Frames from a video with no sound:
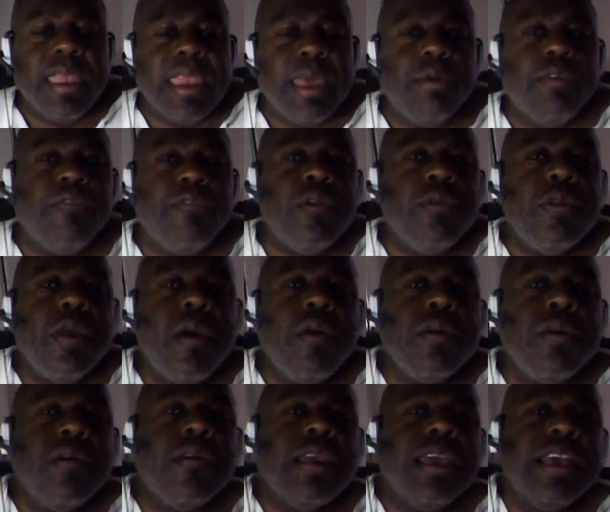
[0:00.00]
Now, if you
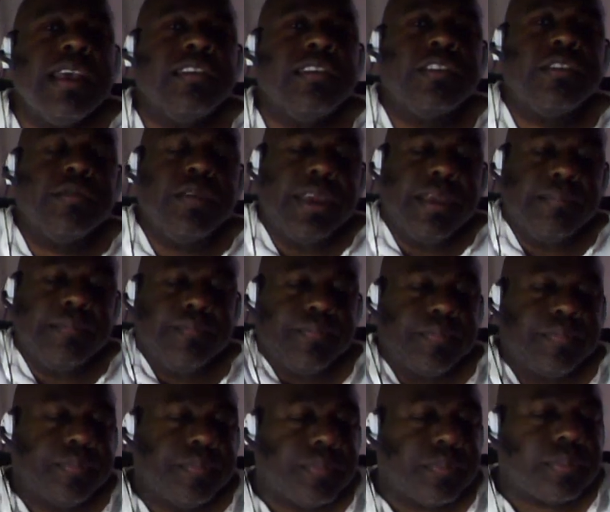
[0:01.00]
know your history,
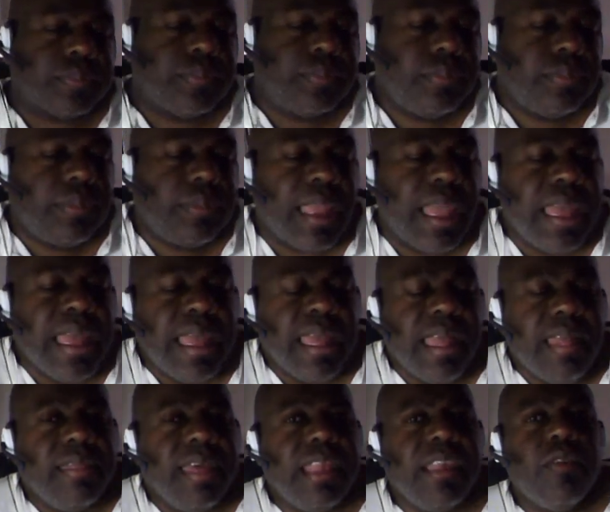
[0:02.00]

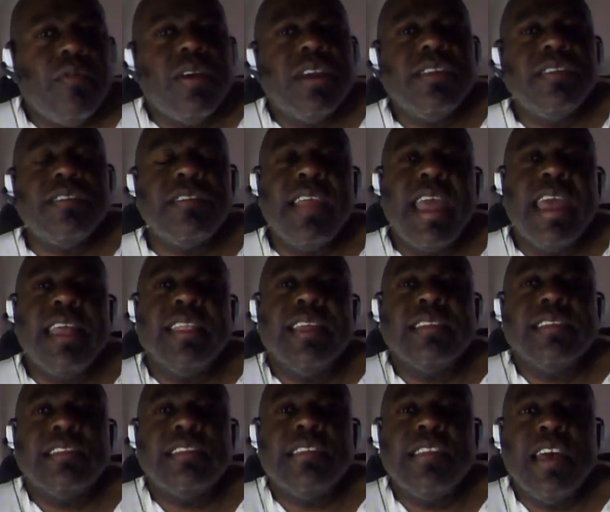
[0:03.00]
then you understand
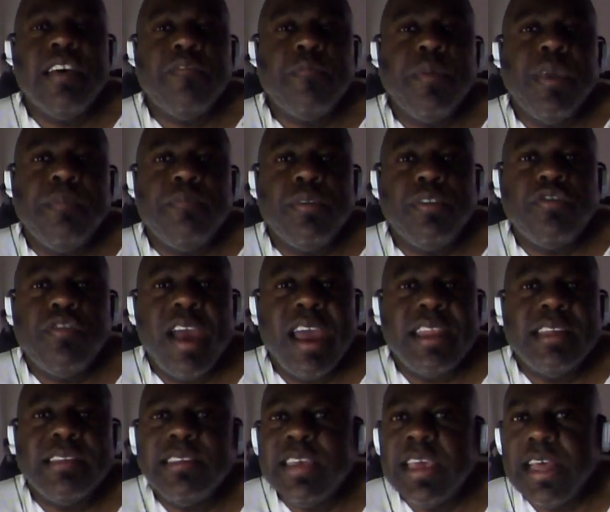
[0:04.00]
that the stuff people
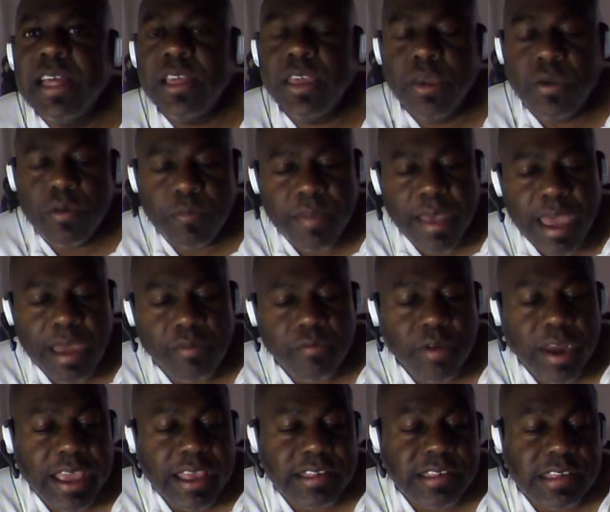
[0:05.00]
try to tell you
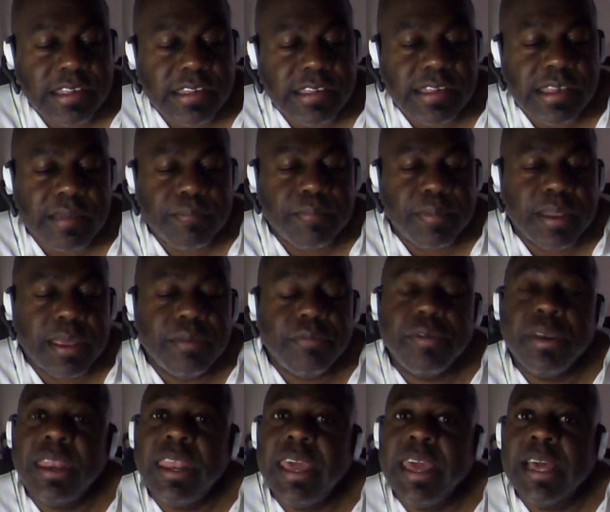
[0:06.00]
about race is simply
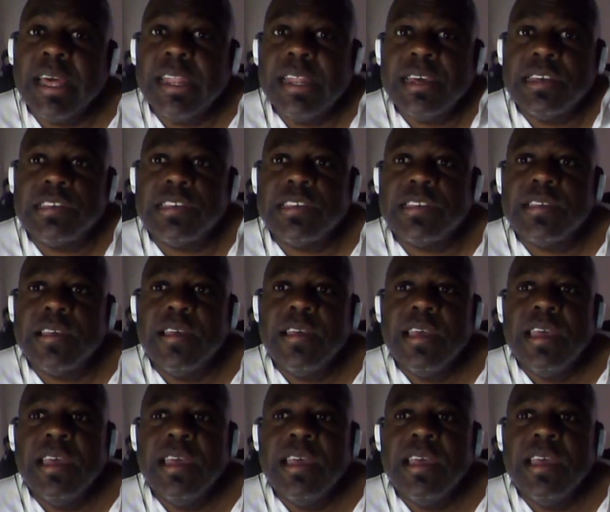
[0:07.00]
ridiculous.